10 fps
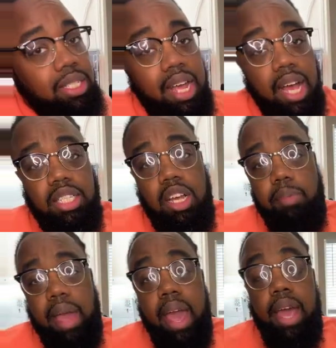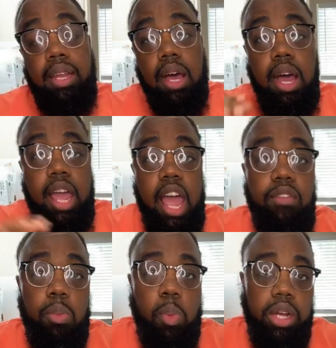my socks up at
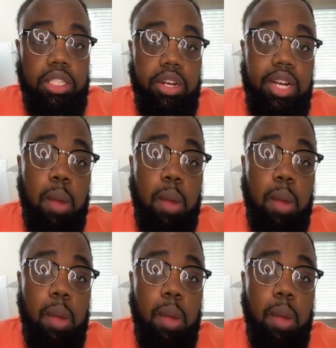heavy pressure,